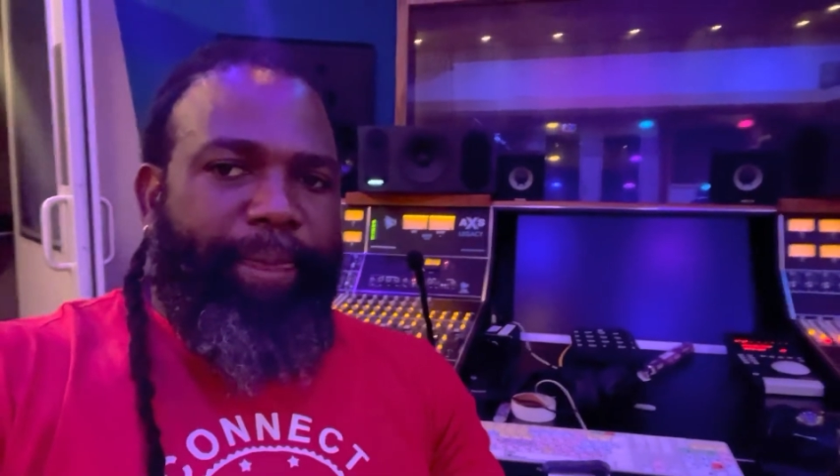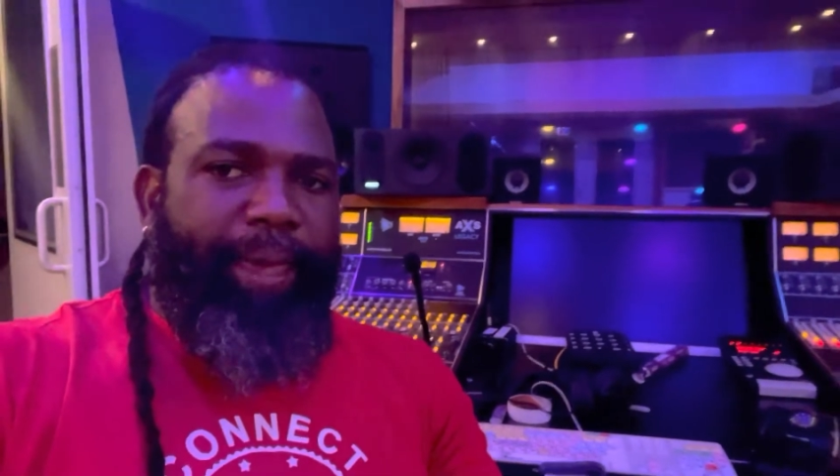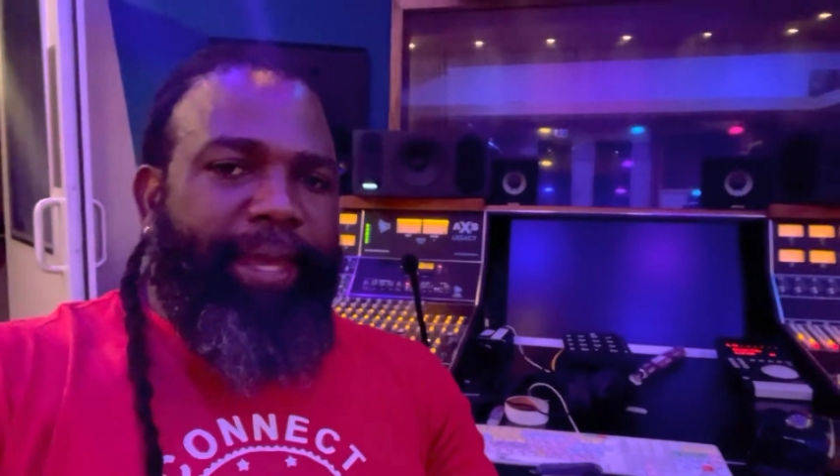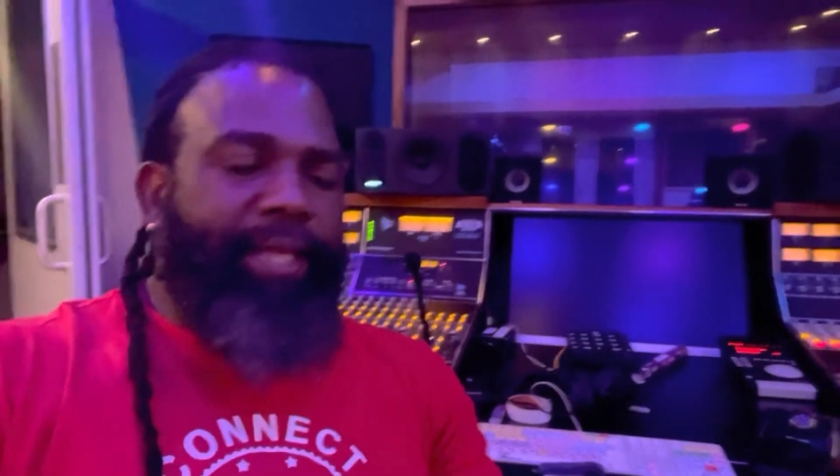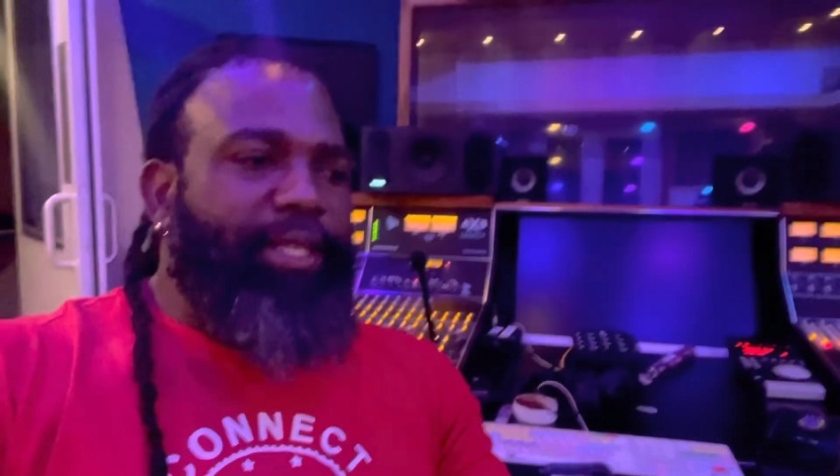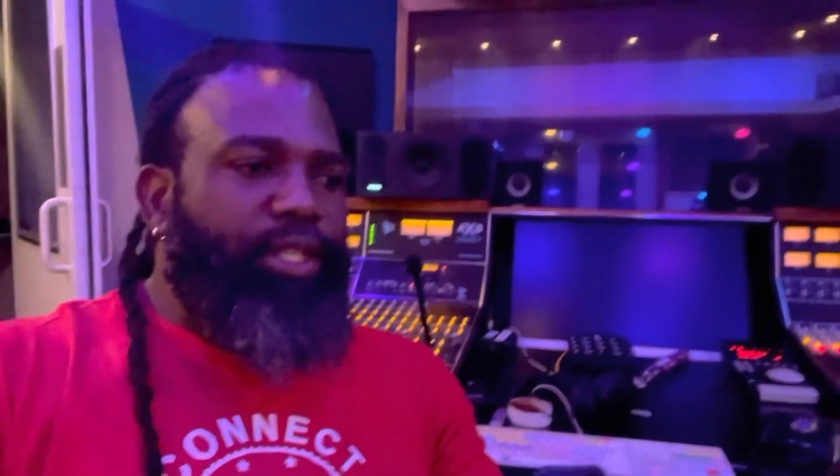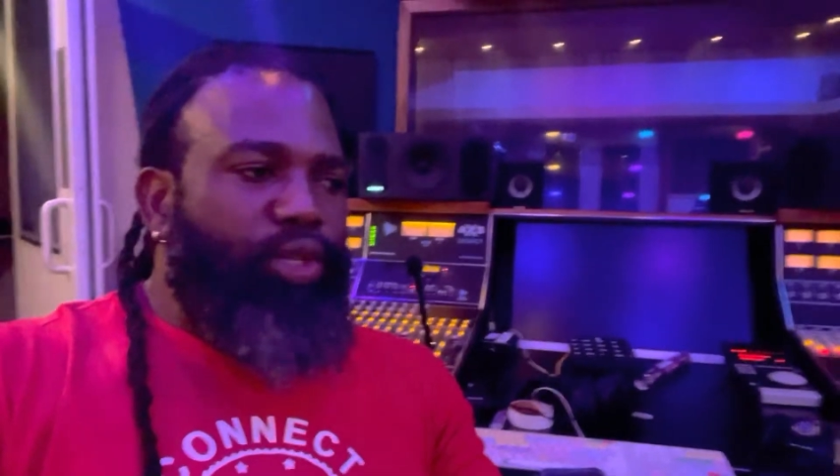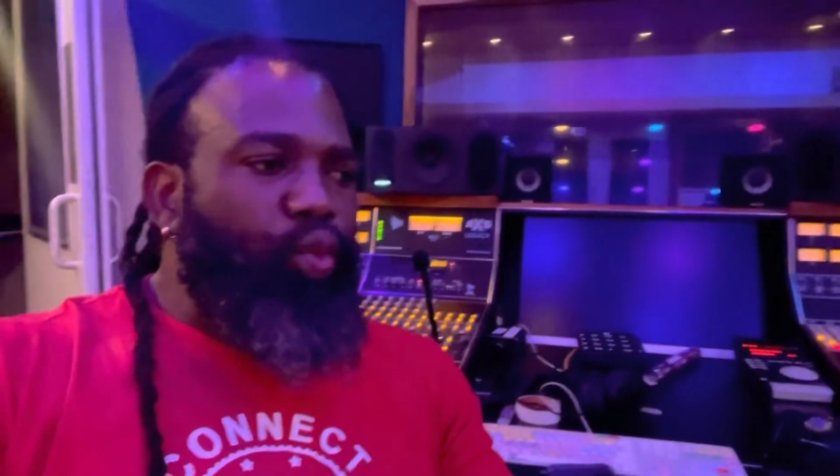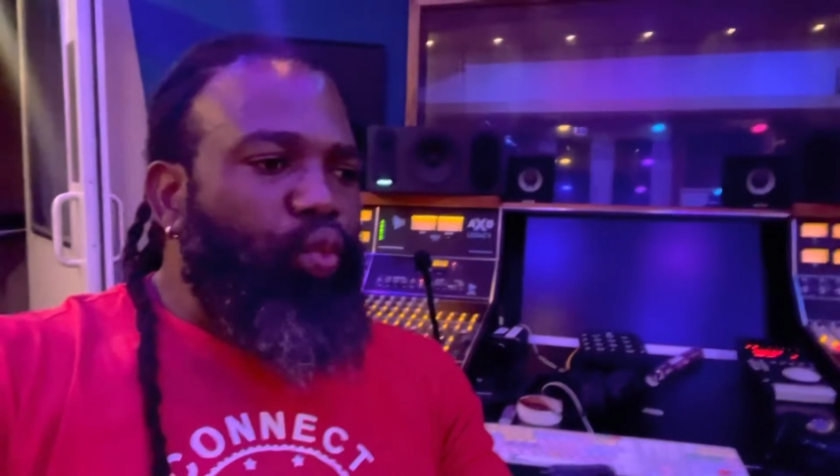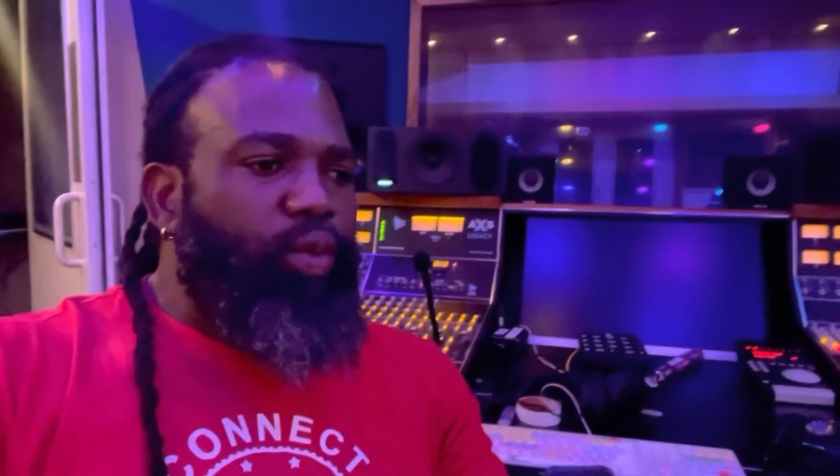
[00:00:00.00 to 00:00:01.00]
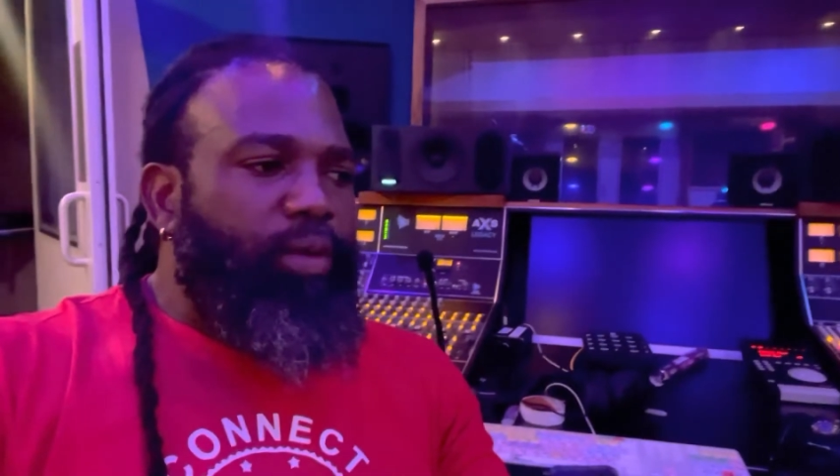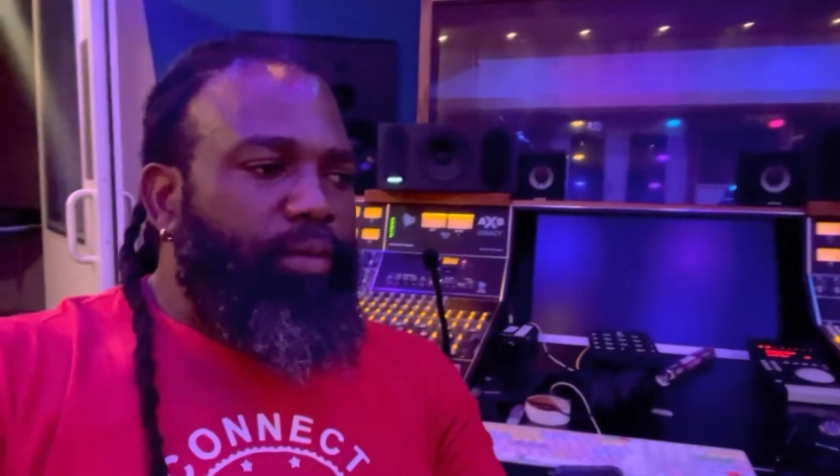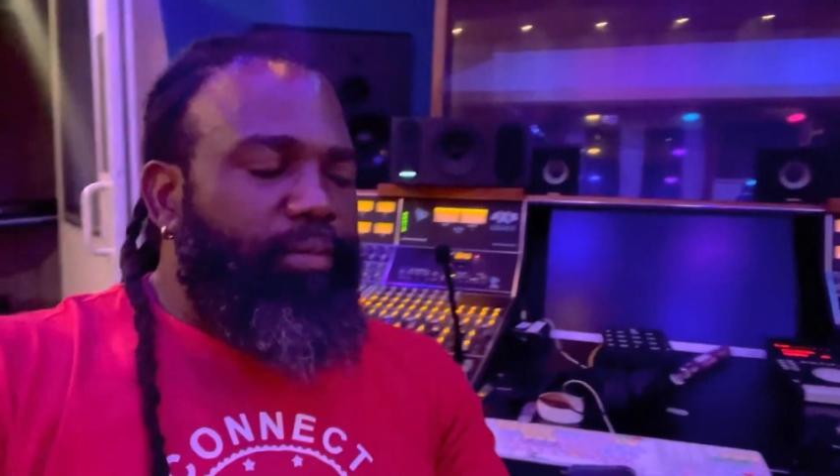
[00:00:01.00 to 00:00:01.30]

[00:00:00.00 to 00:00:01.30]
And there's the two